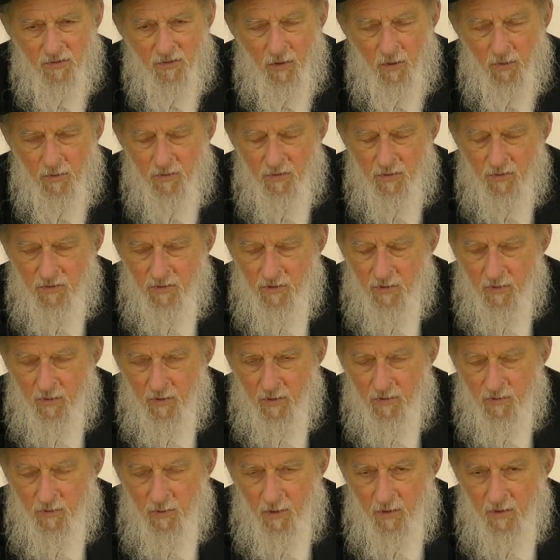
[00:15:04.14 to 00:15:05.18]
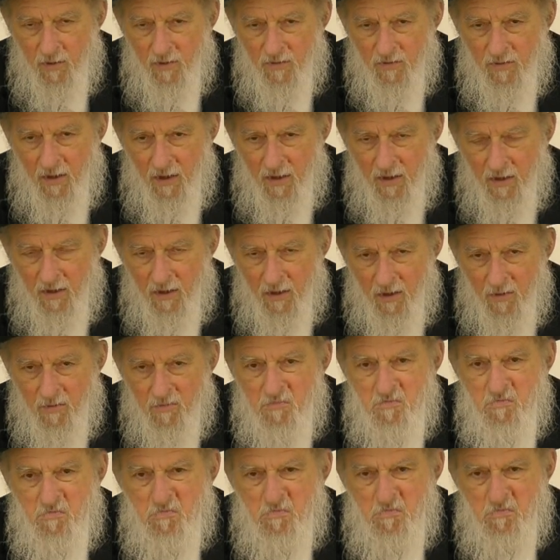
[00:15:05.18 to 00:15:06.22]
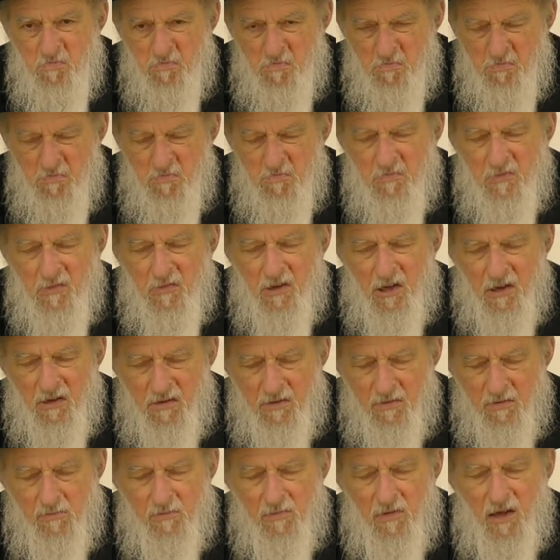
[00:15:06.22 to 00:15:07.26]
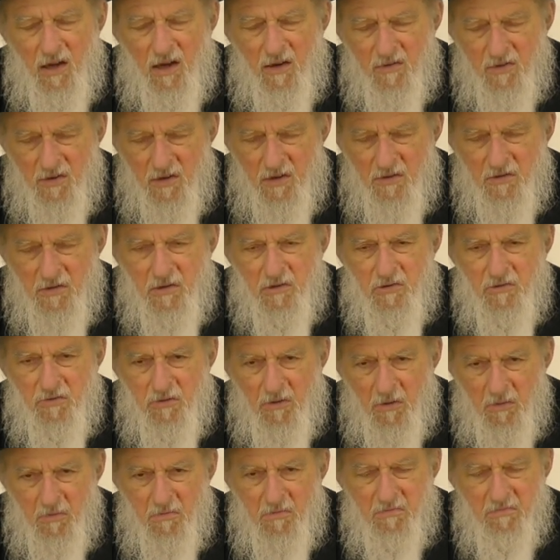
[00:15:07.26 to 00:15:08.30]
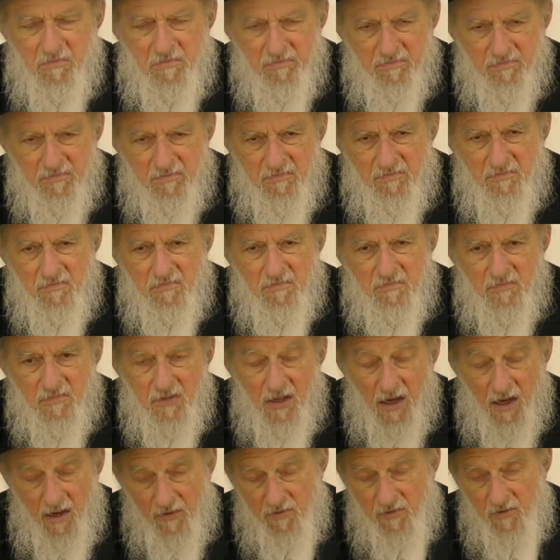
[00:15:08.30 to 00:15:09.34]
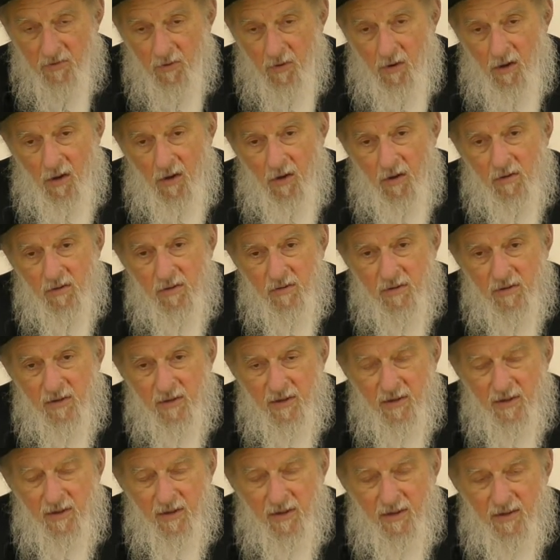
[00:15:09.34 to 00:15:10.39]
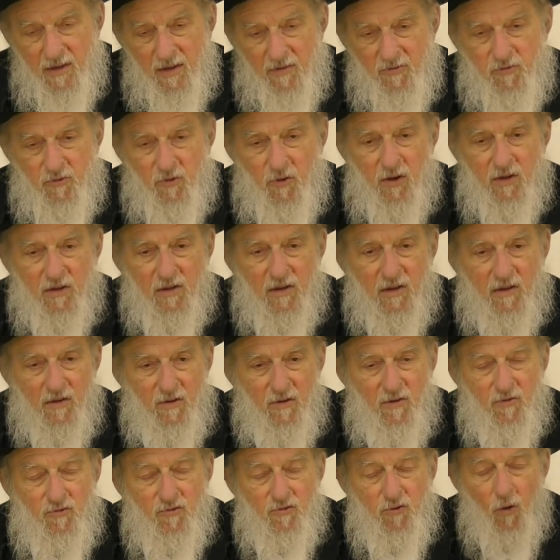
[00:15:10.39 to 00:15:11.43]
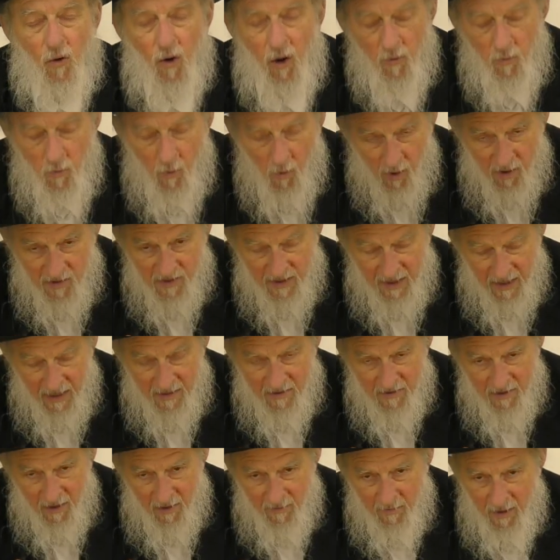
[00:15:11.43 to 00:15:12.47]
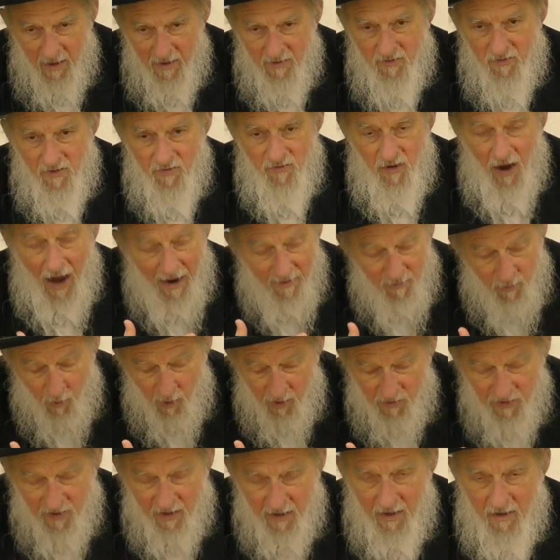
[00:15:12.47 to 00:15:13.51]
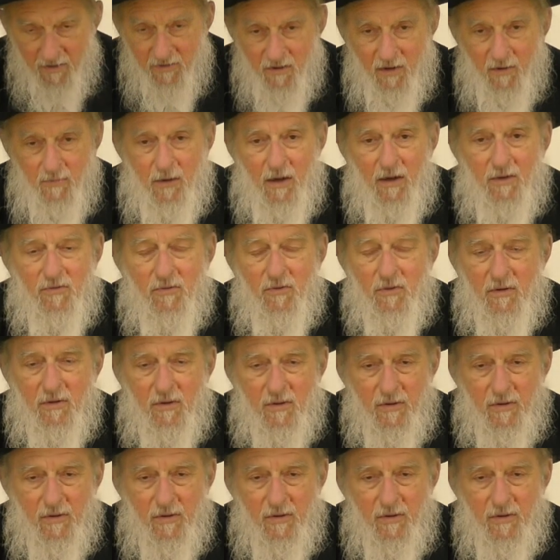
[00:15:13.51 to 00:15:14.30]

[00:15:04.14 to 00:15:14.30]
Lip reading: soldiers and all the so on are standing there. They have it under control. After all, they fought 4 wars against Hamas, 5 wars against Hamas.